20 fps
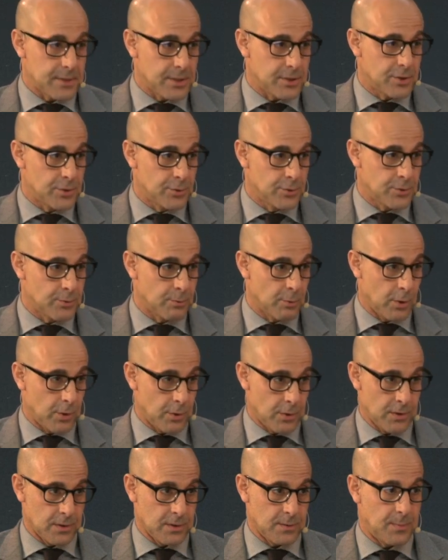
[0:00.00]
I choose
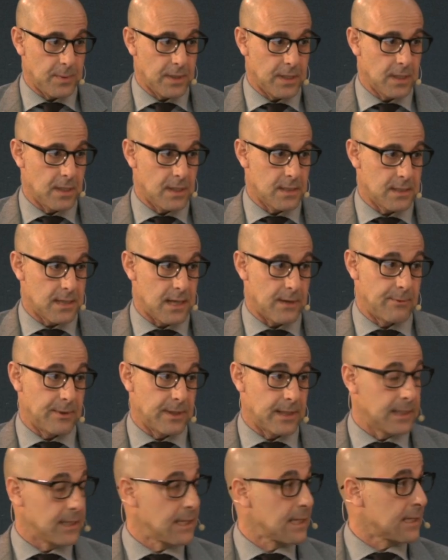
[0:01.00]
roles because I
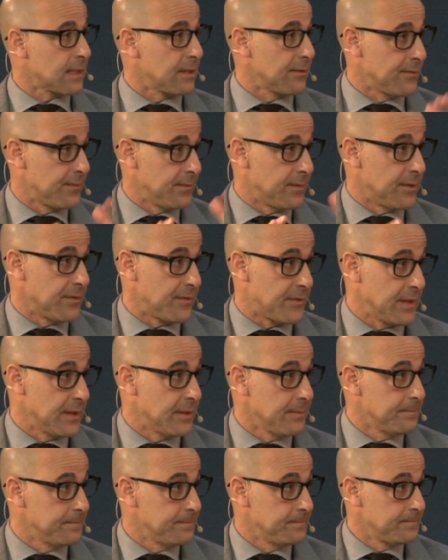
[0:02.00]
really like the, the
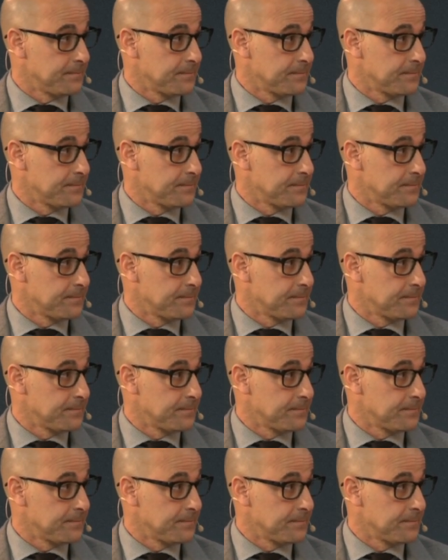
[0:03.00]
film.